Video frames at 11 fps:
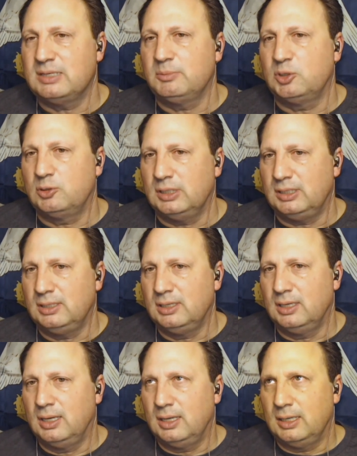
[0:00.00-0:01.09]
similarly
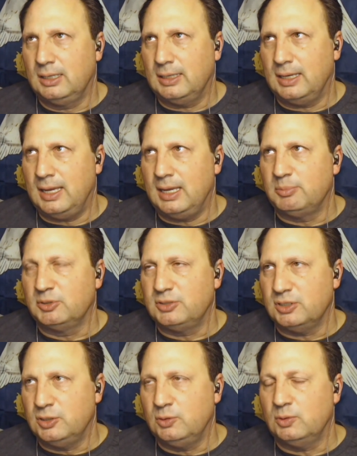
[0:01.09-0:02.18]

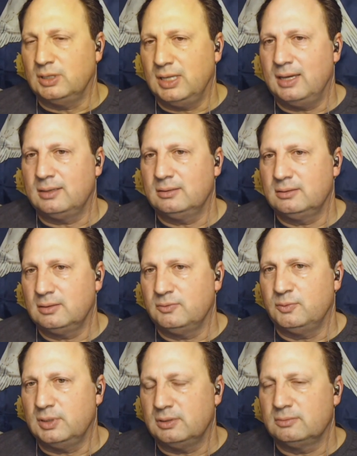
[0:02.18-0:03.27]
able to do a lot
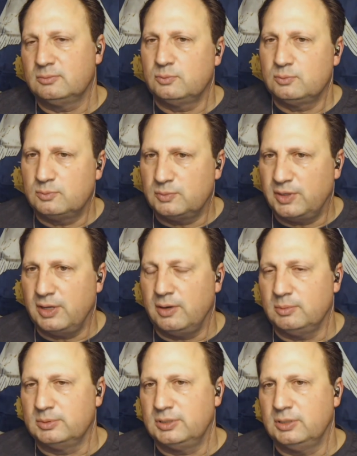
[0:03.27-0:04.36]
of what they
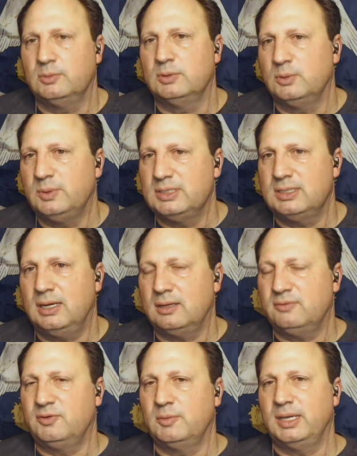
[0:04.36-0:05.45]
are able to do in
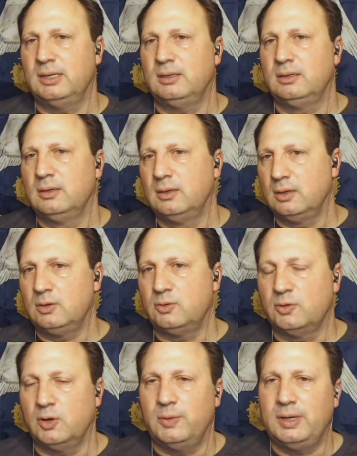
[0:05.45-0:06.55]
Louisiana from a
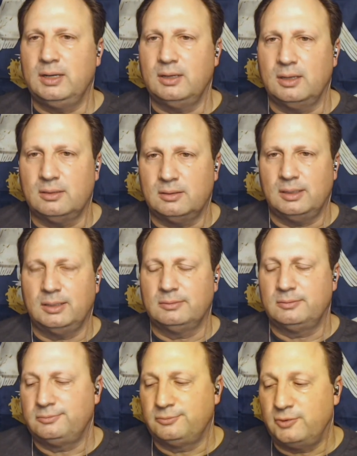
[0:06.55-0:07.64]
growing
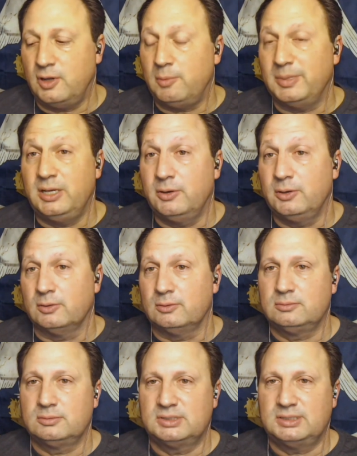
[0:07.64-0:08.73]
and raw
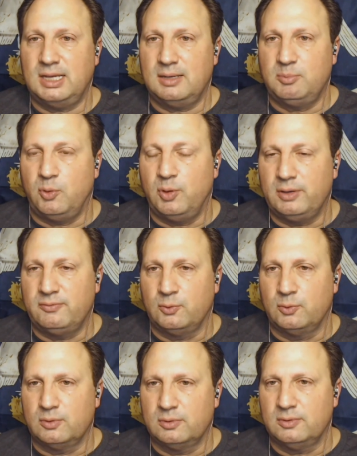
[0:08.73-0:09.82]
material standpoint
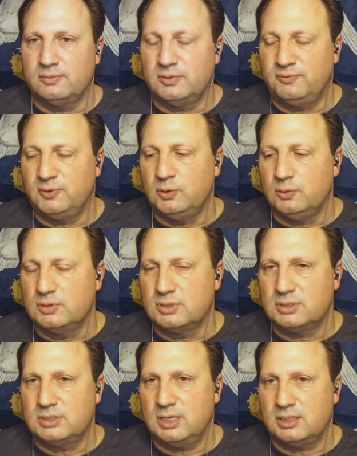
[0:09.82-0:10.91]
for the
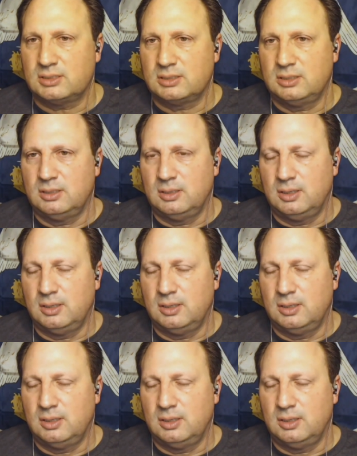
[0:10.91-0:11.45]
foods and such.